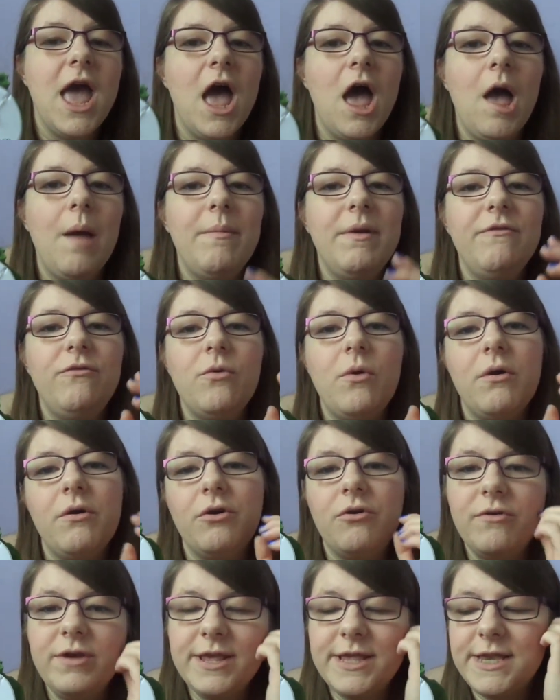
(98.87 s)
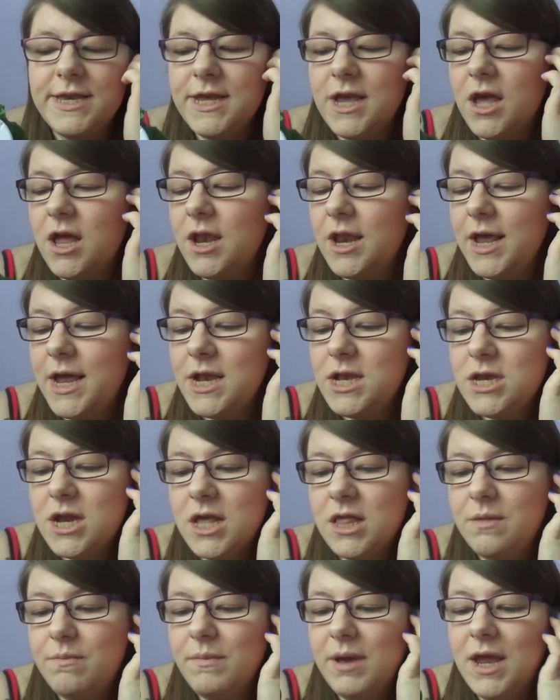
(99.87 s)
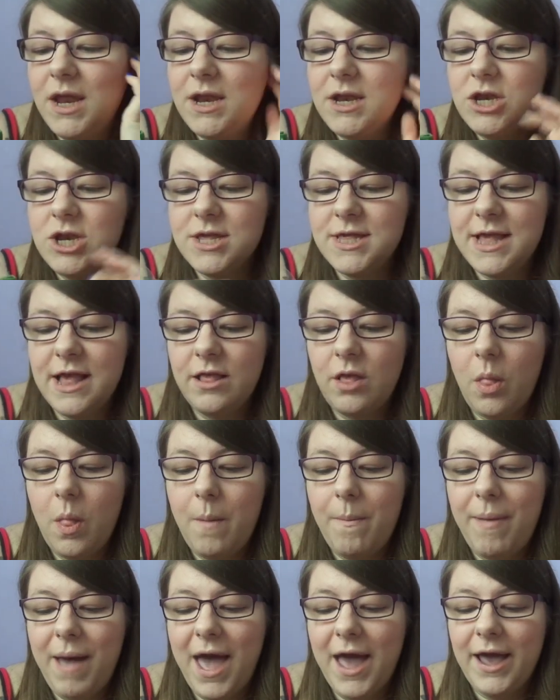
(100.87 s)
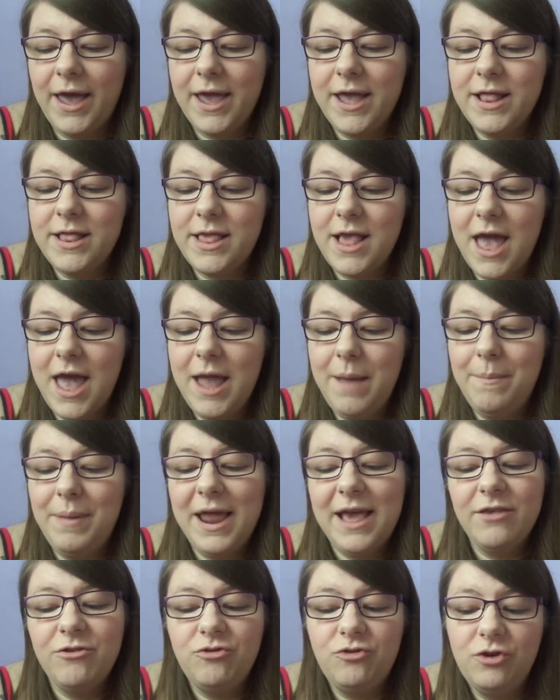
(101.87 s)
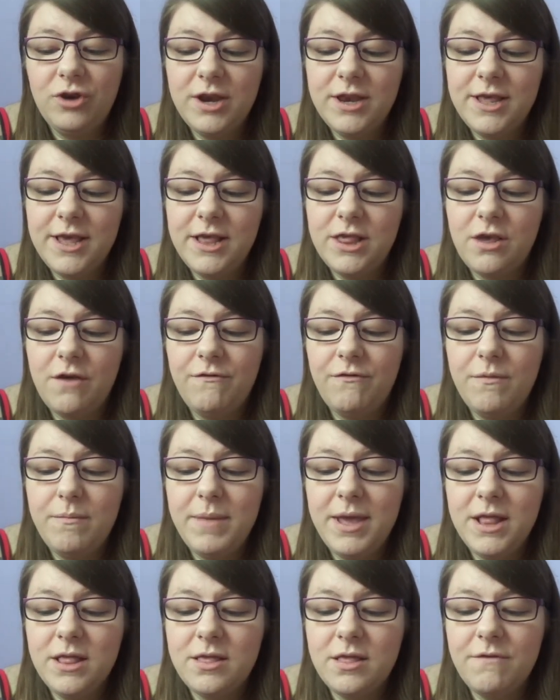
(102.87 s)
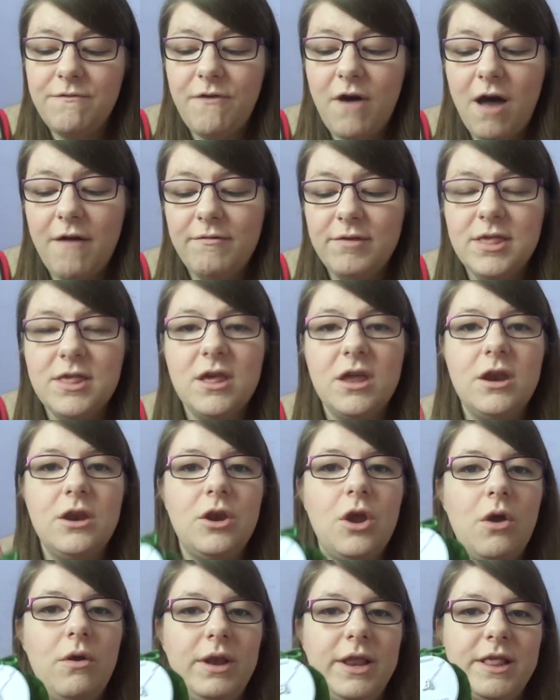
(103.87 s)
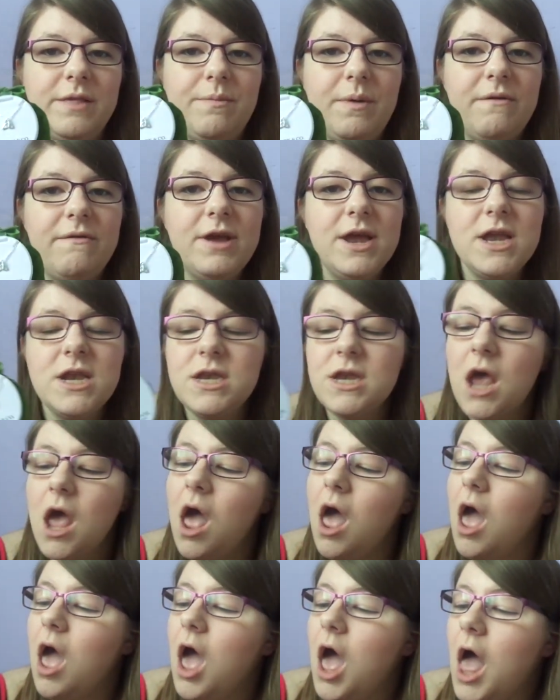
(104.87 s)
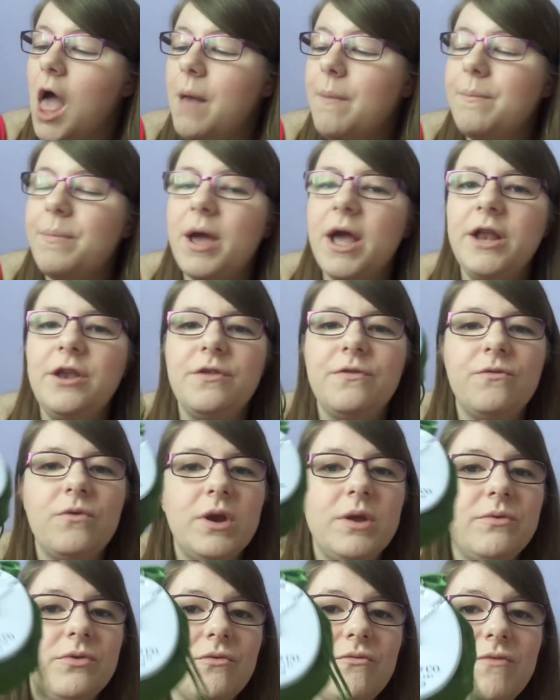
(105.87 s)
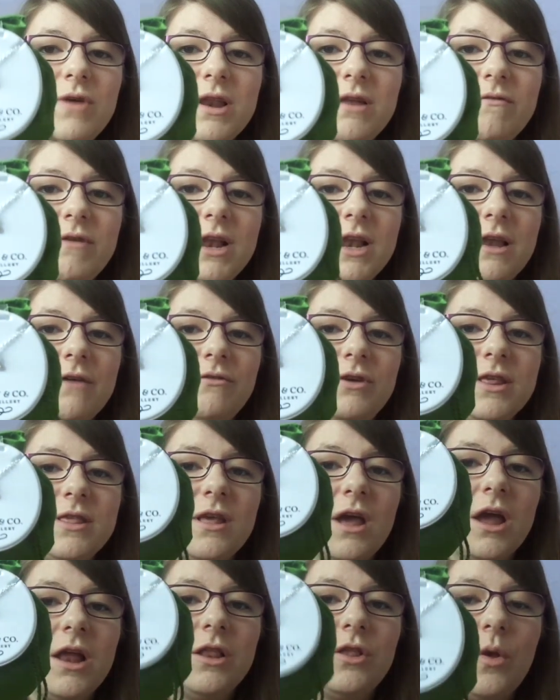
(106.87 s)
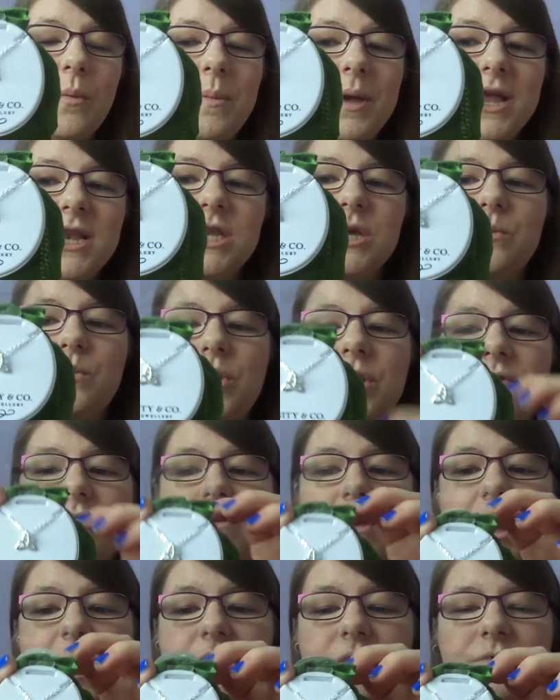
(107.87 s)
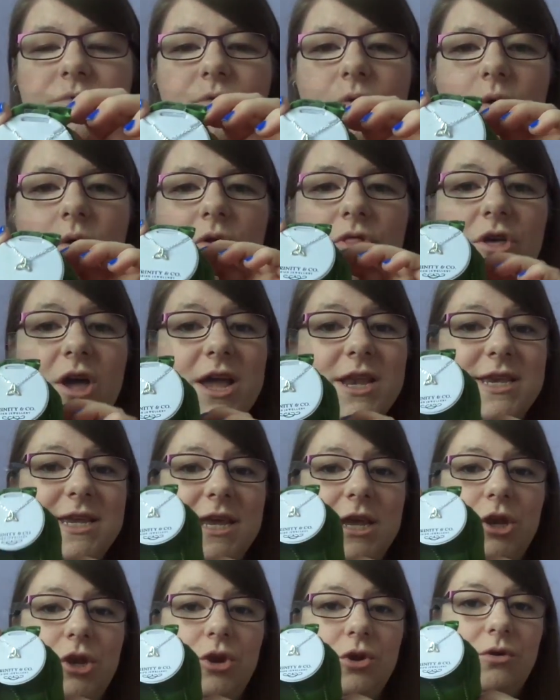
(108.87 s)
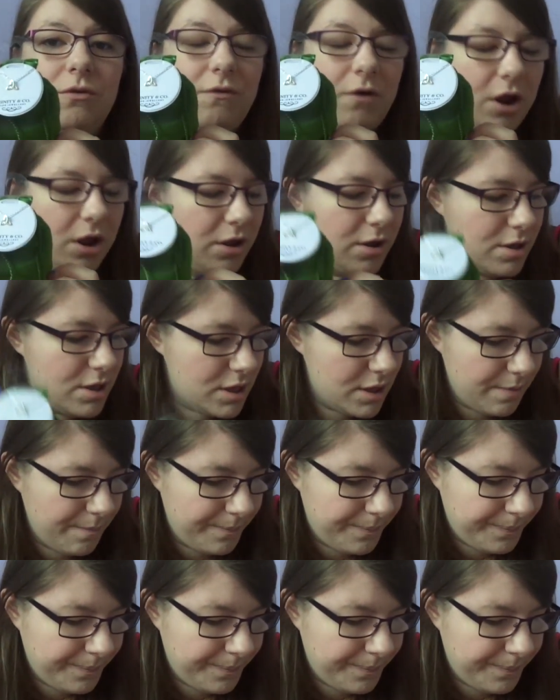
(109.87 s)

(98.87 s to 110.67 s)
If you are a Christian, it does mean, it just says on the back, it's a blessed Trinity, so it means the Father, Son and Holy Spirit. But I just thought it was a really, really lovely design, so I picked up one of those for €13.